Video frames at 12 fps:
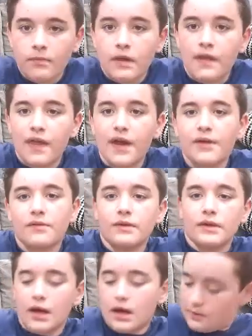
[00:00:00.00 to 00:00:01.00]
Then we
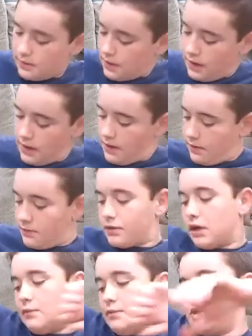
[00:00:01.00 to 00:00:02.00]
got a
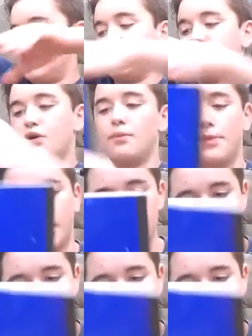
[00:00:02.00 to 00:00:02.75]
composition notebook.